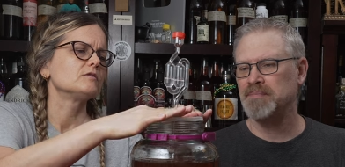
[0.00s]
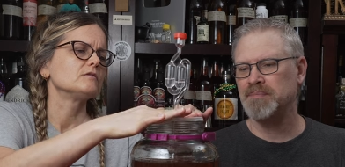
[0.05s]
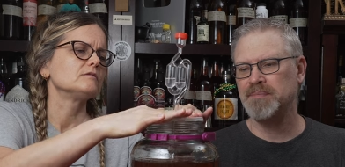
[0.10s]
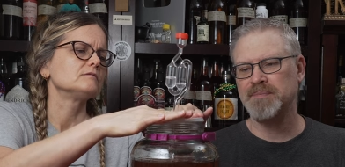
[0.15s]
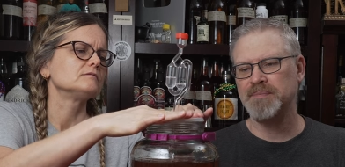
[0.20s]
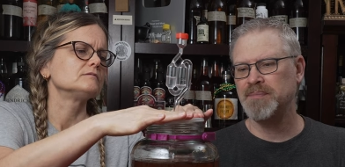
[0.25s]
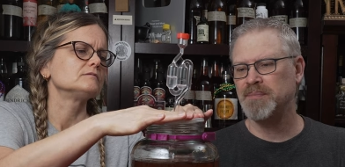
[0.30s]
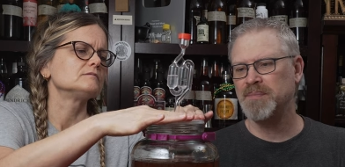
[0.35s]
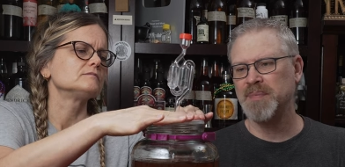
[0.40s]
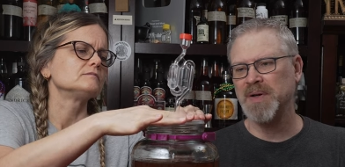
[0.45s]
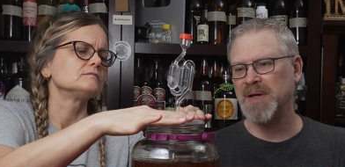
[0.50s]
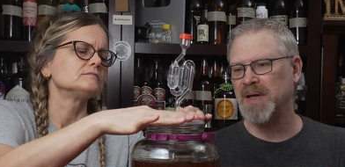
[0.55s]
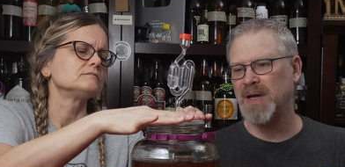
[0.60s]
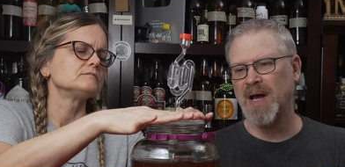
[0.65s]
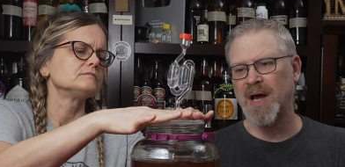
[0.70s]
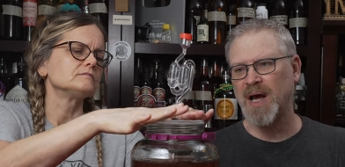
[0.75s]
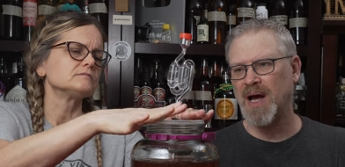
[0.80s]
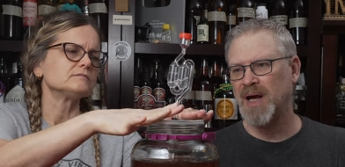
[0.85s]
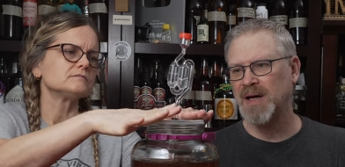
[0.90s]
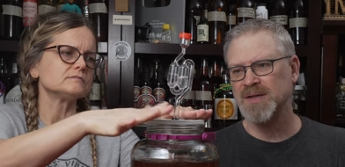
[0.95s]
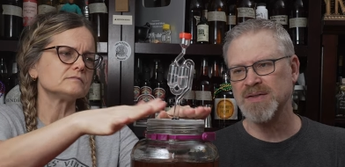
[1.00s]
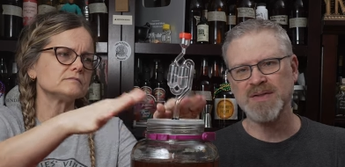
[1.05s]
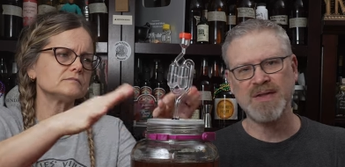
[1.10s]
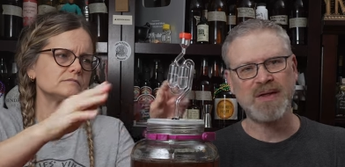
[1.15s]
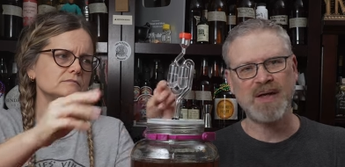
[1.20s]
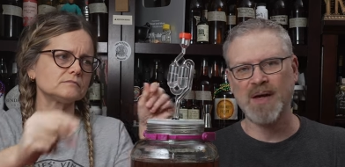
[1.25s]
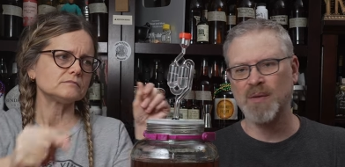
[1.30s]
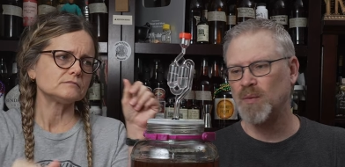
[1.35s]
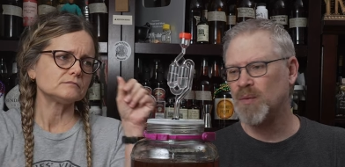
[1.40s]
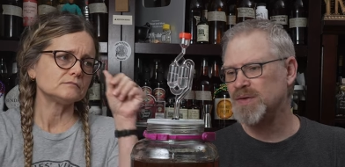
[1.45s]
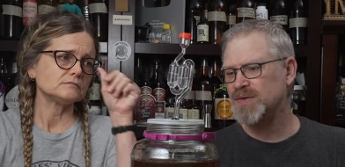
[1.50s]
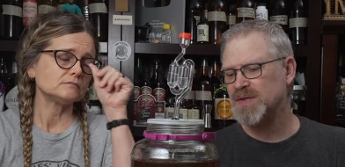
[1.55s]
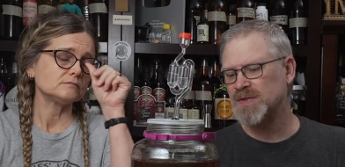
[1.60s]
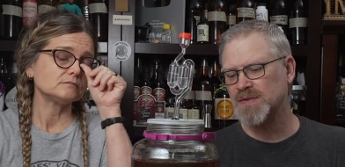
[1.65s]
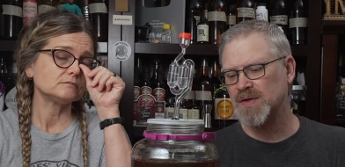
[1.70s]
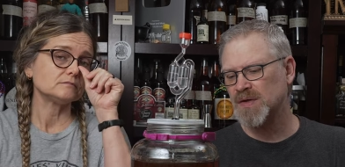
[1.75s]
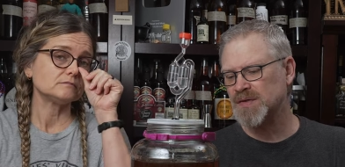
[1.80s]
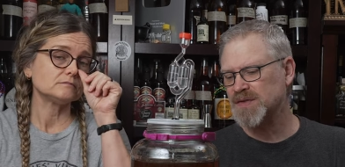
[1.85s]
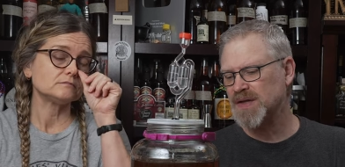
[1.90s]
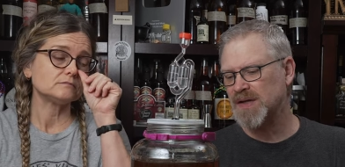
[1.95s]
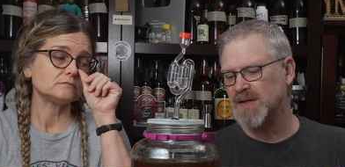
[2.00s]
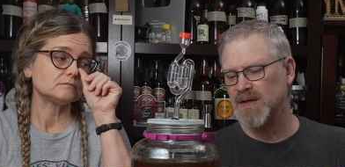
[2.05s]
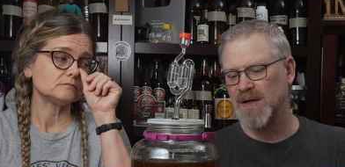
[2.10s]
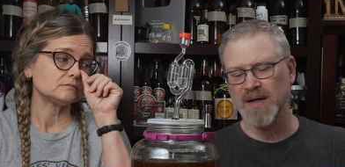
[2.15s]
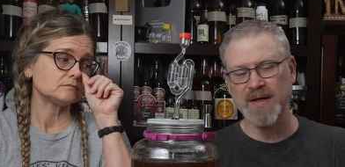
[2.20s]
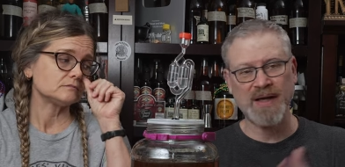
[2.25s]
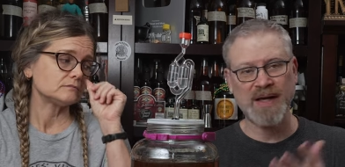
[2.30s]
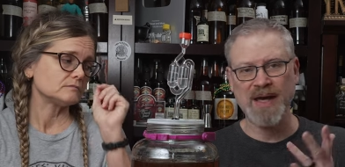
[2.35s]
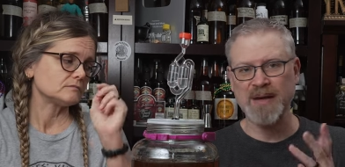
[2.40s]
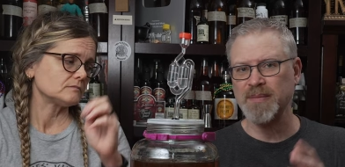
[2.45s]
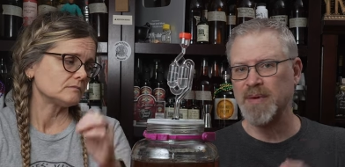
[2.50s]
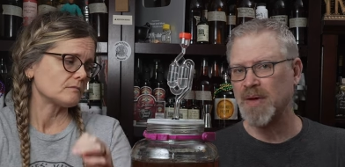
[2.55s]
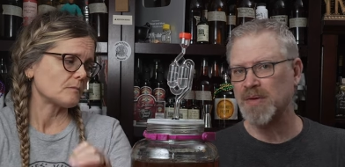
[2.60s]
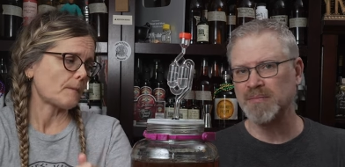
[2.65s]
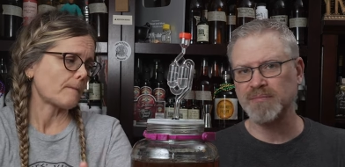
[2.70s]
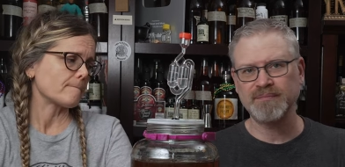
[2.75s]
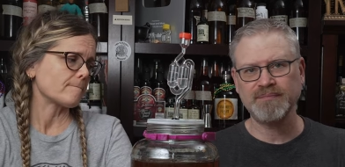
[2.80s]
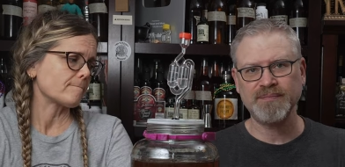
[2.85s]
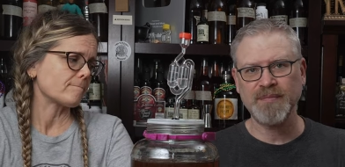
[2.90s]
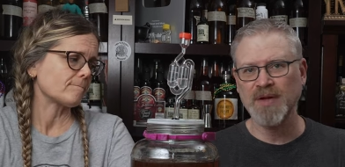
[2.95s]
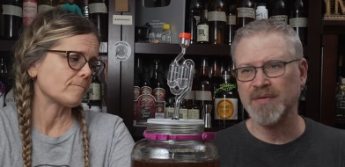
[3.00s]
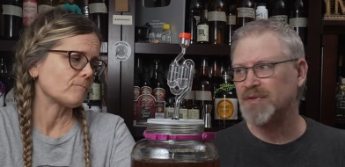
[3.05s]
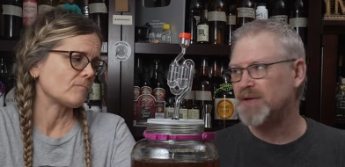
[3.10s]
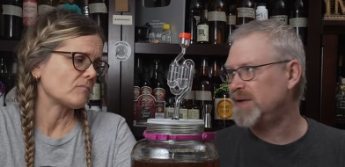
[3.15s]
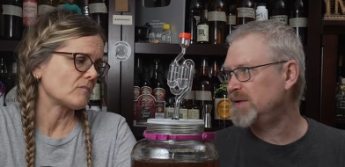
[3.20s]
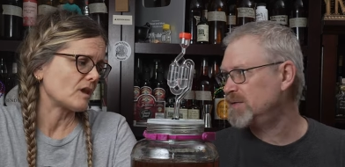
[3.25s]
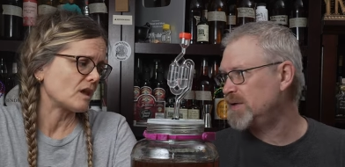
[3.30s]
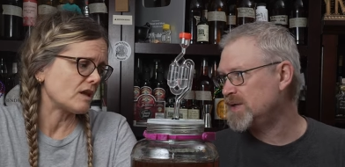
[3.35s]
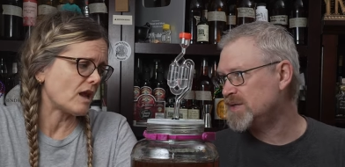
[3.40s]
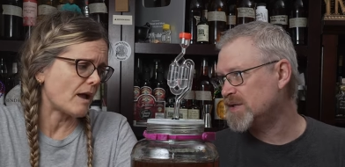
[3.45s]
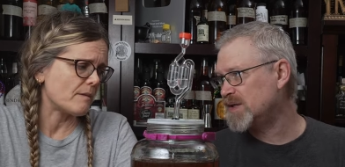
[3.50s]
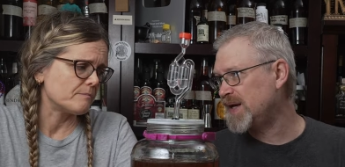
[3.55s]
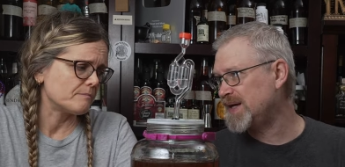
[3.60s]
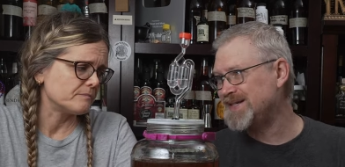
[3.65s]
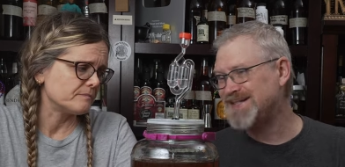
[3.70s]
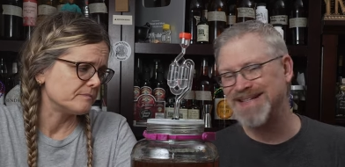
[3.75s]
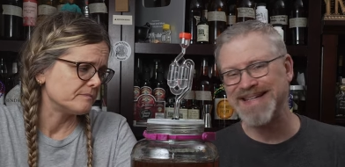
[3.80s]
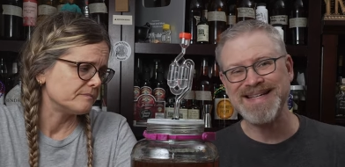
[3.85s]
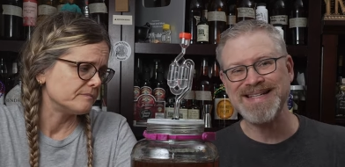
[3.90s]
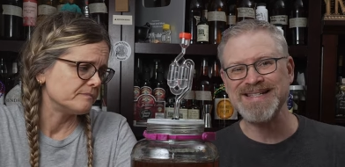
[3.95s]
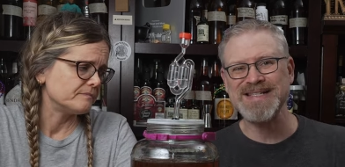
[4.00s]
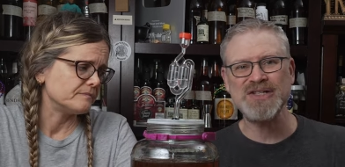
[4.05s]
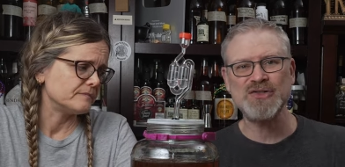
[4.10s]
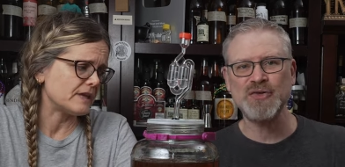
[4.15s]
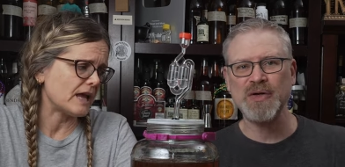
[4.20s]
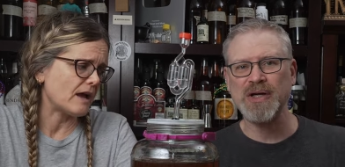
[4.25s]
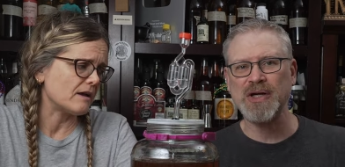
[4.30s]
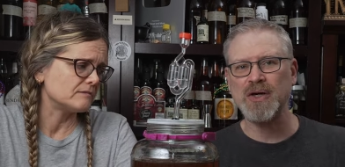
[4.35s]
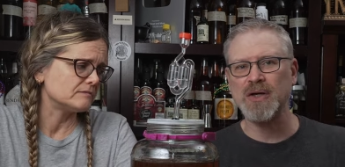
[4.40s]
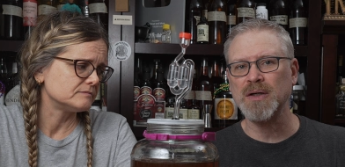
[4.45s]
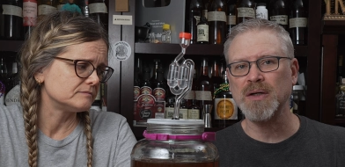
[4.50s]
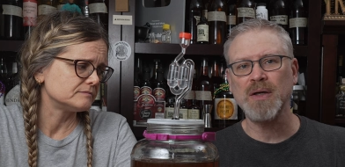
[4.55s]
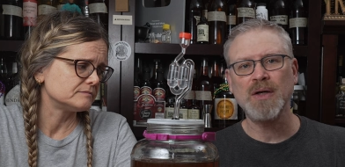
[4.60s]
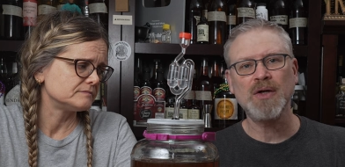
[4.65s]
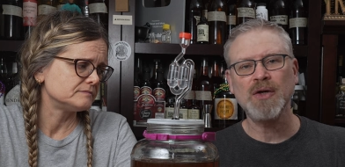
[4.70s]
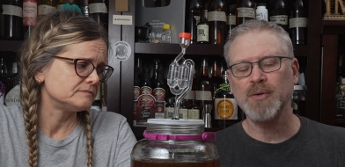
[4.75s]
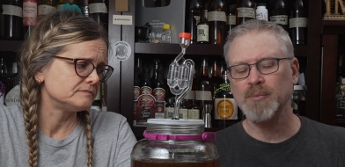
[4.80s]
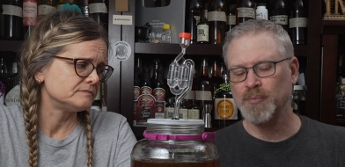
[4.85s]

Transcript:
Speaker 1: Um, but honestly, once it's all said and done, it came out lovely. It's yeah. a nice, easy drinker. Yeah.